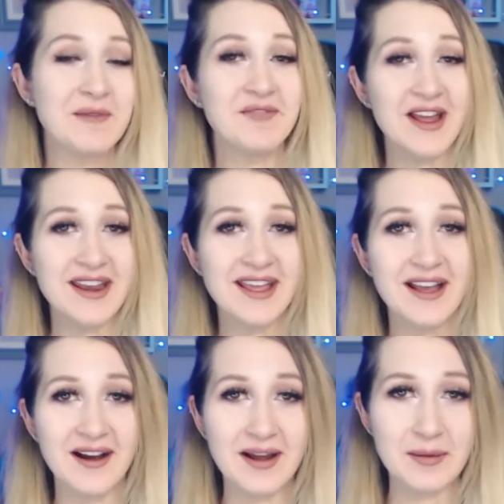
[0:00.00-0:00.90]
but
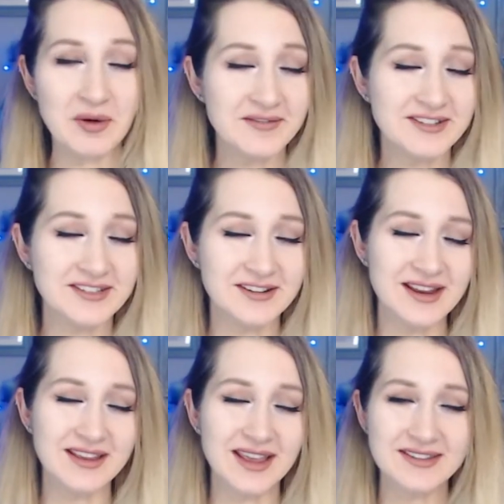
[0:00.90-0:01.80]
I promise you
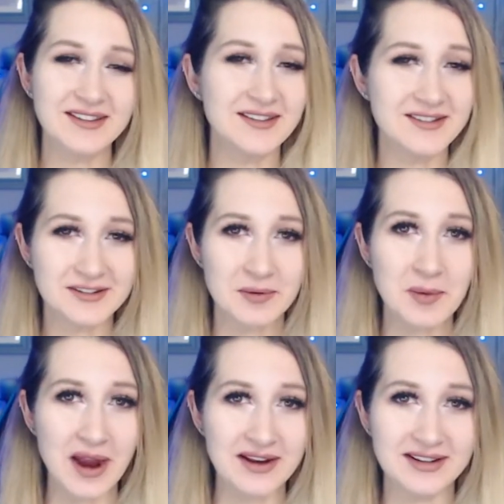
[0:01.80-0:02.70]
it gets a little easier with
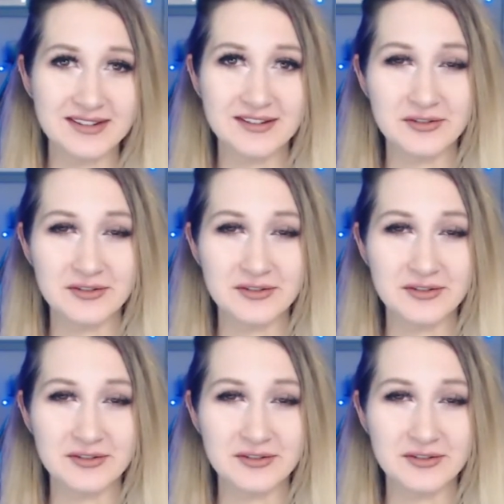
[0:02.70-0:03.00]
practice.